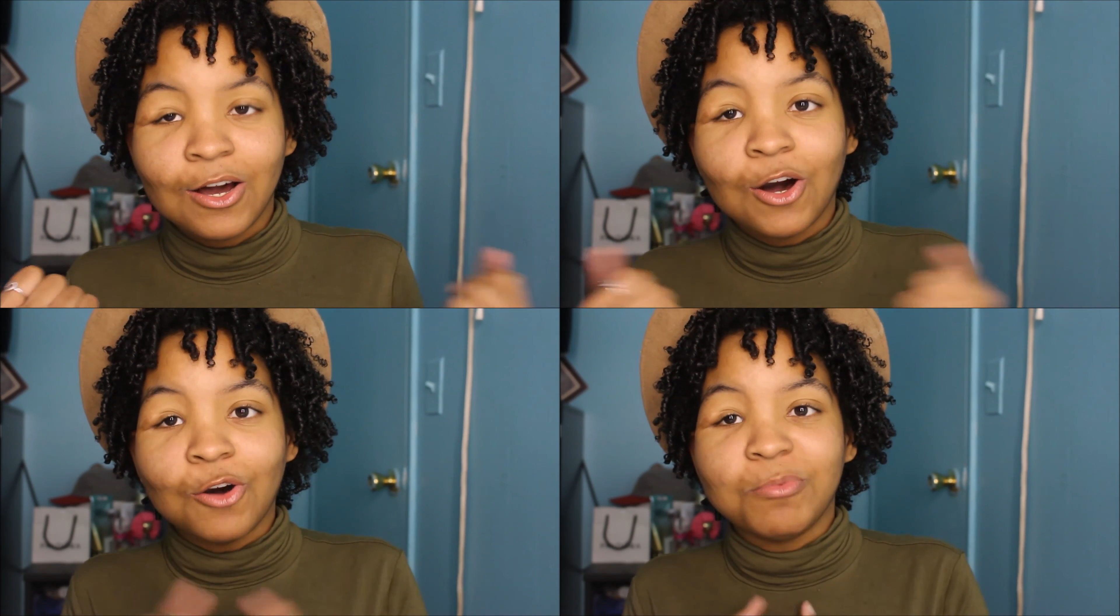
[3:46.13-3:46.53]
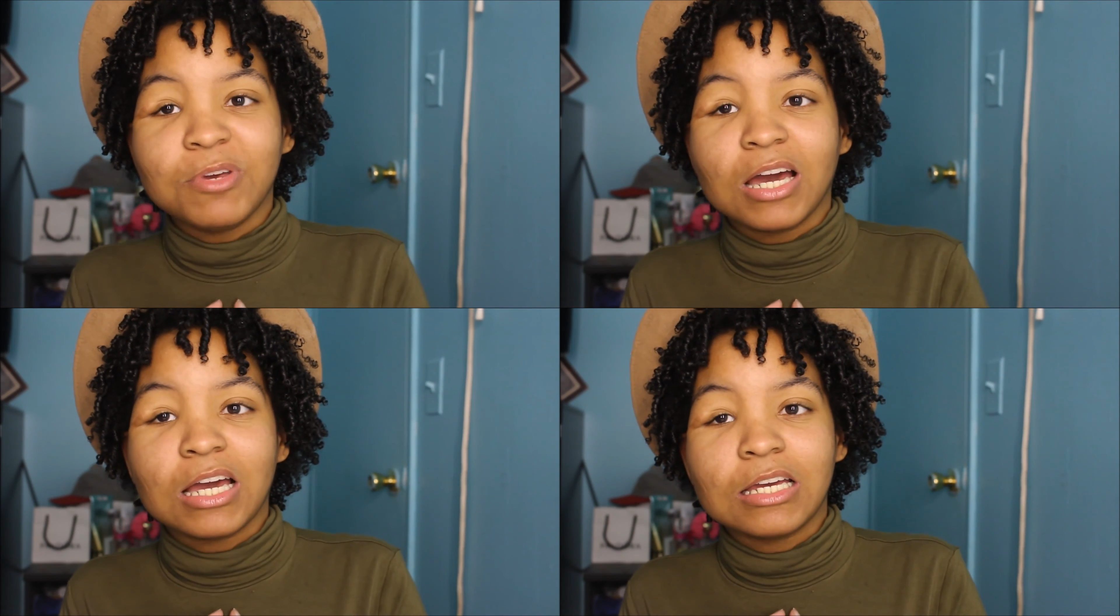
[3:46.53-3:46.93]
Hope
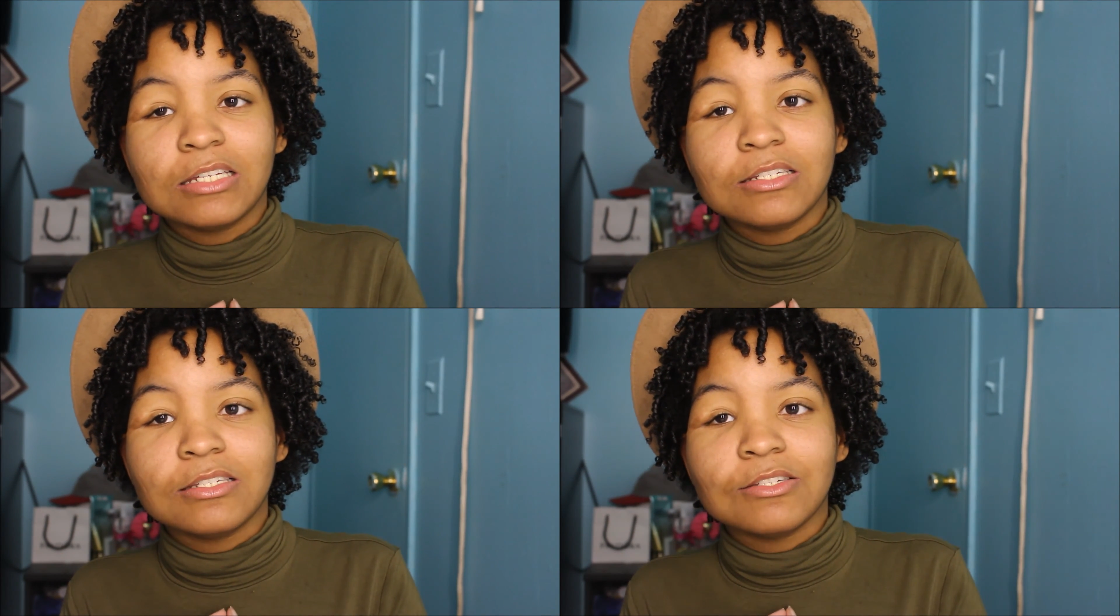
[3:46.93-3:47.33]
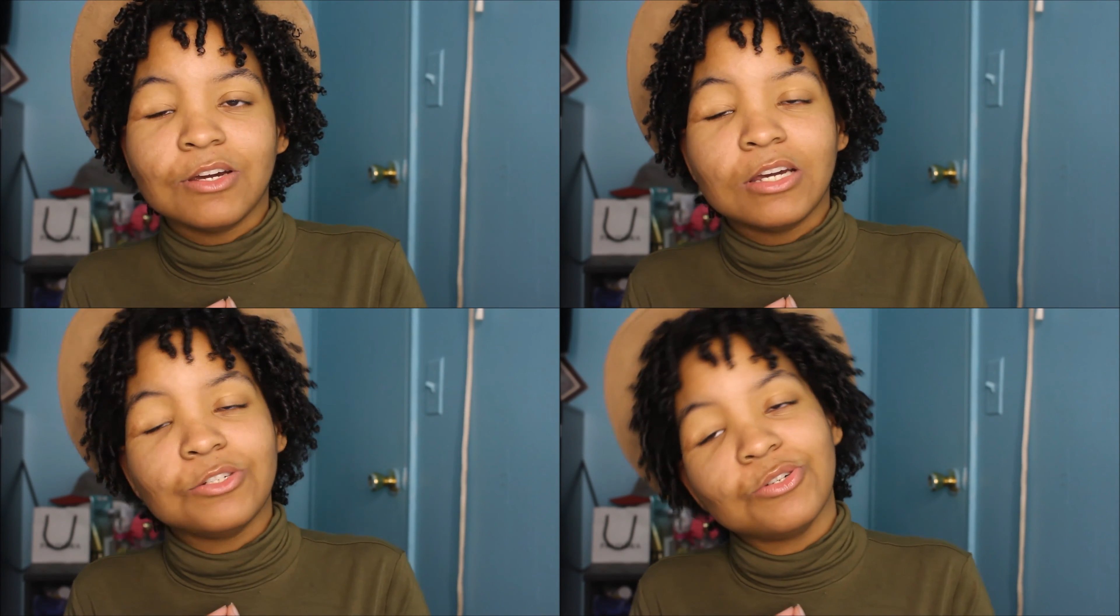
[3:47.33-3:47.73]
you guys
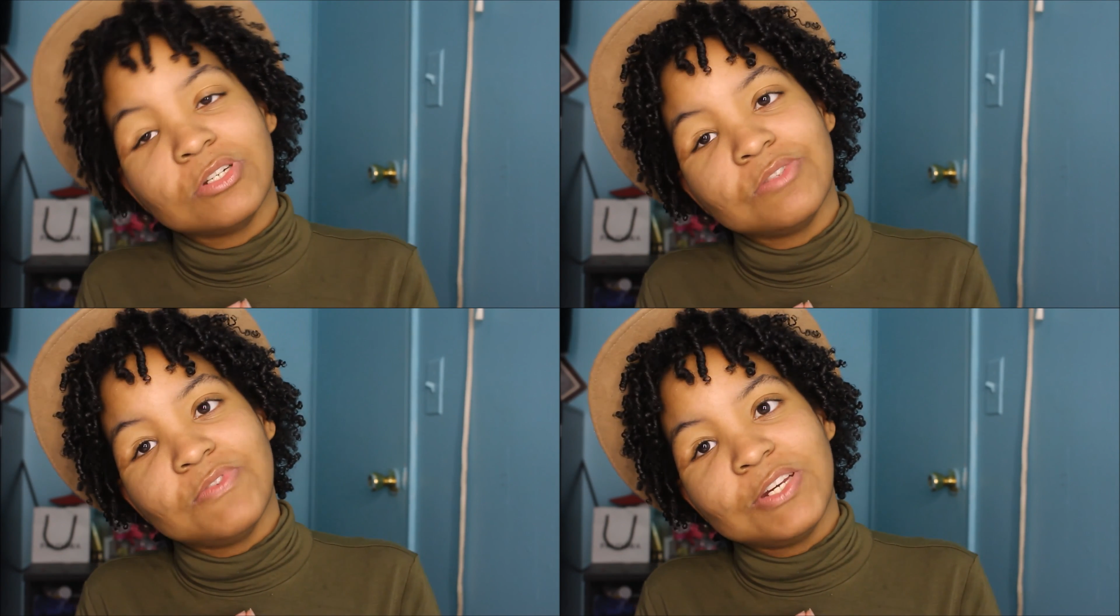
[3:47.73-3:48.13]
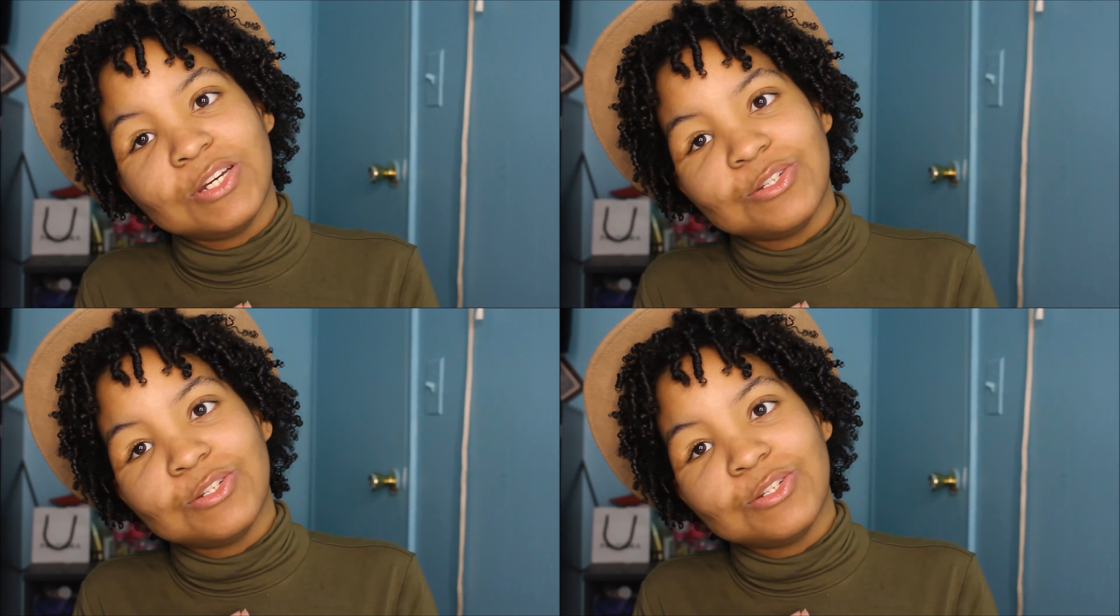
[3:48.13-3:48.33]
enjoy this video,